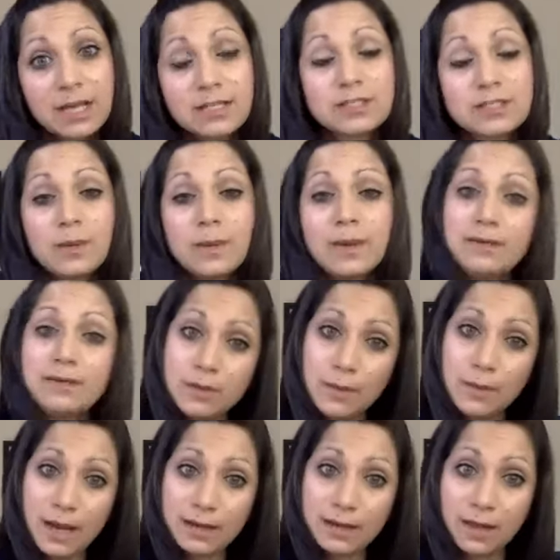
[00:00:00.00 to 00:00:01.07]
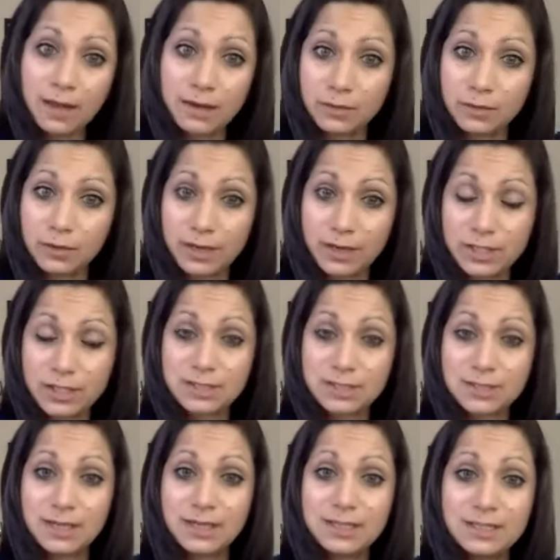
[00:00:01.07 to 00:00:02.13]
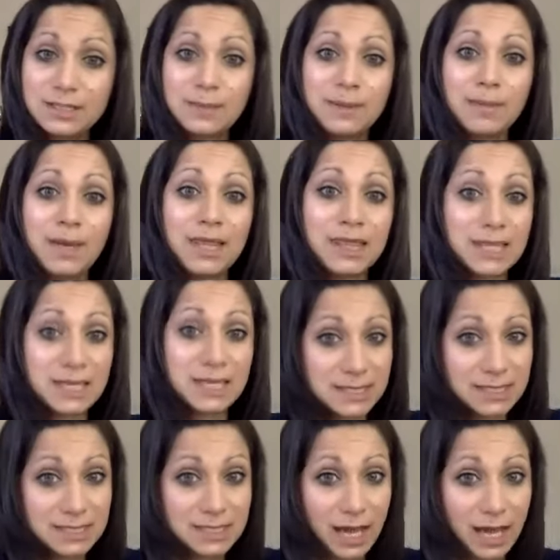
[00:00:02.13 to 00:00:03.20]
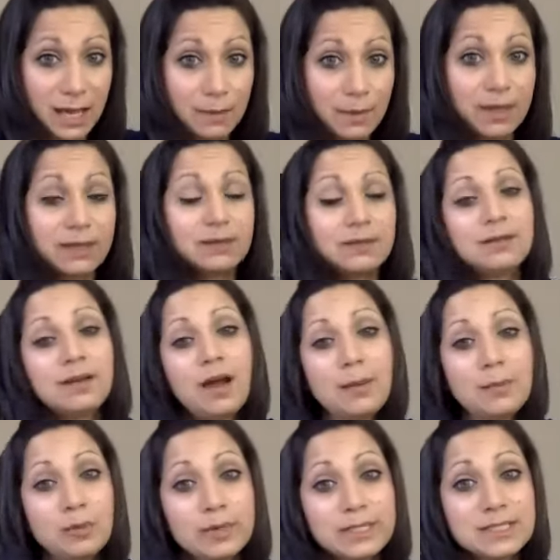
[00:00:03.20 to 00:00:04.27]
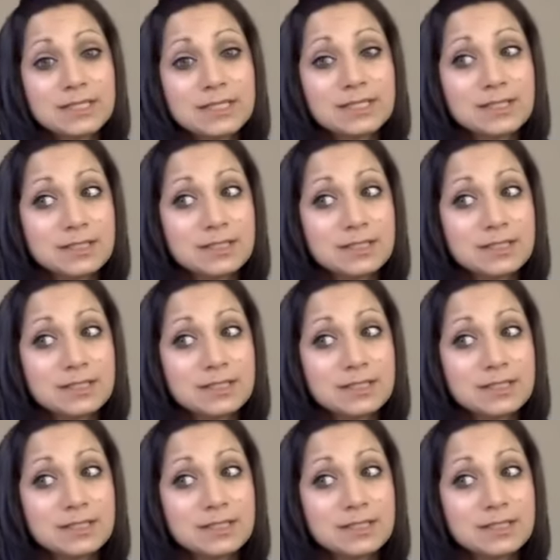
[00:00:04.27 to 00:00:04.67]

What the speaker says: So if you had a lot of corrections that needed to be made this time and got points